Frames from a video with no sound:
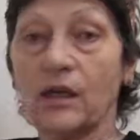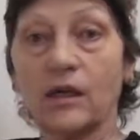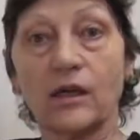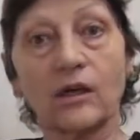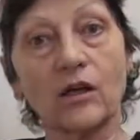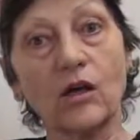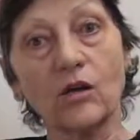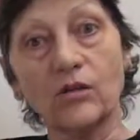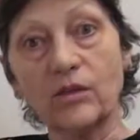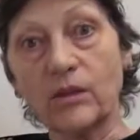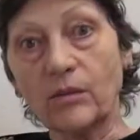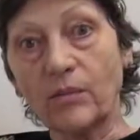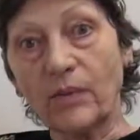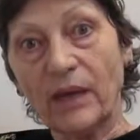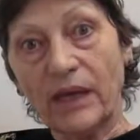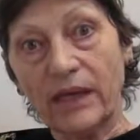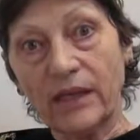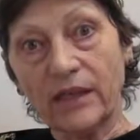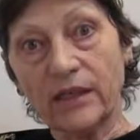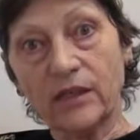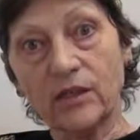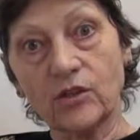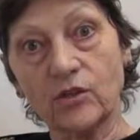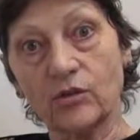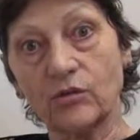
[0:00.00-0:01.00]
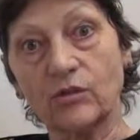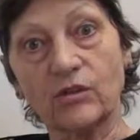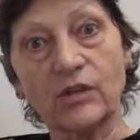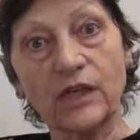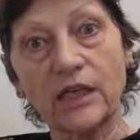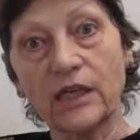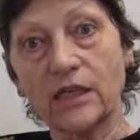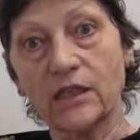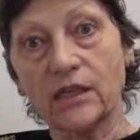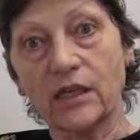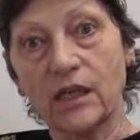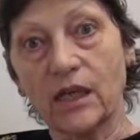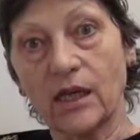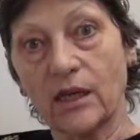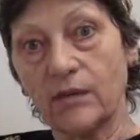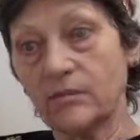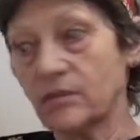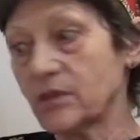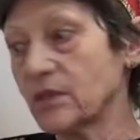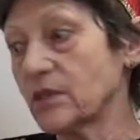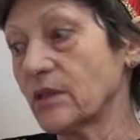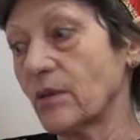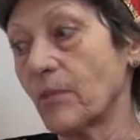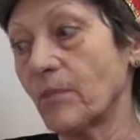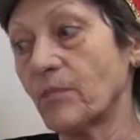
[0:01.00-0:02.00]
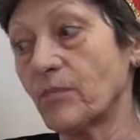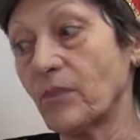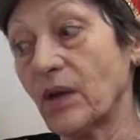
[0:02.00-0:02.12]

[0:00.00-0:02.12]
going back to Greek times,